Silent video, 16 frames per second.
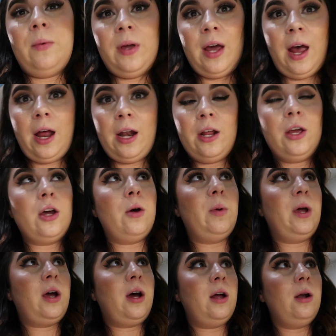we had
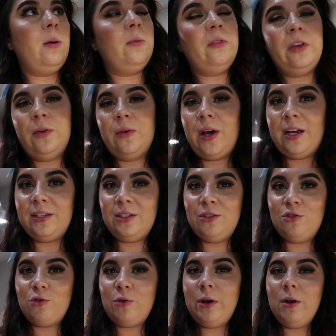going on. Hopefully you guys
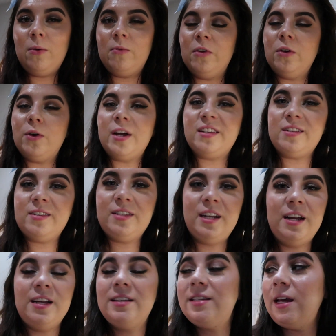enjoyed. Hopefully you guys are
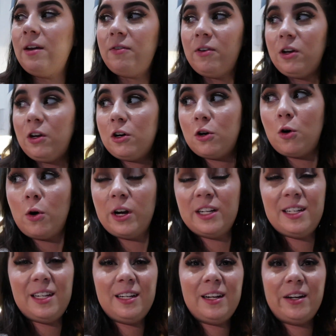staying safe in your
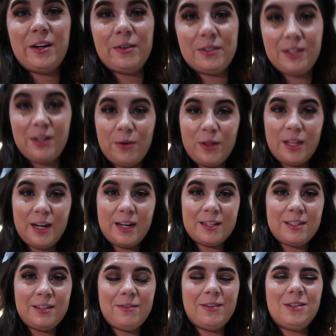quarantine, and I'll see you on the
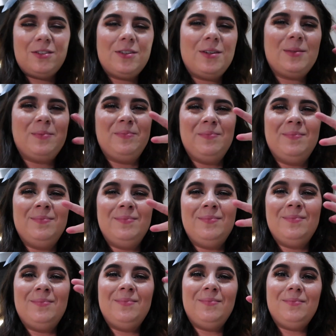next adventure.
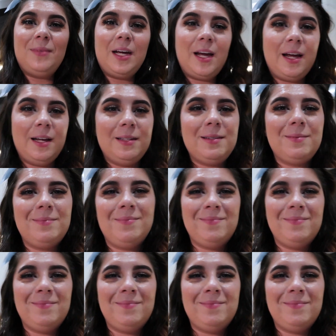Bye guys.